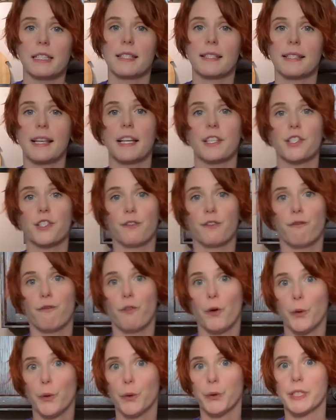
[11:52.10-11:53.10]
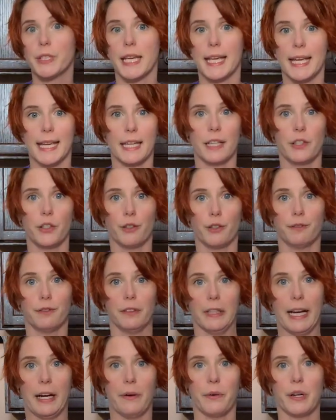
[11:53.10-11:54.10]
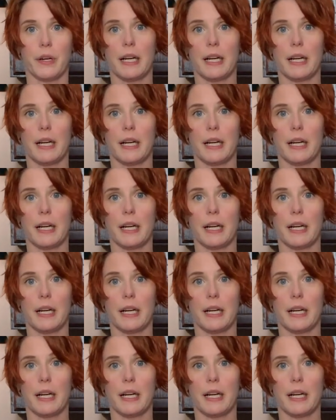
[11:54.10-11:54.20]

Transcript: says to fold in your flour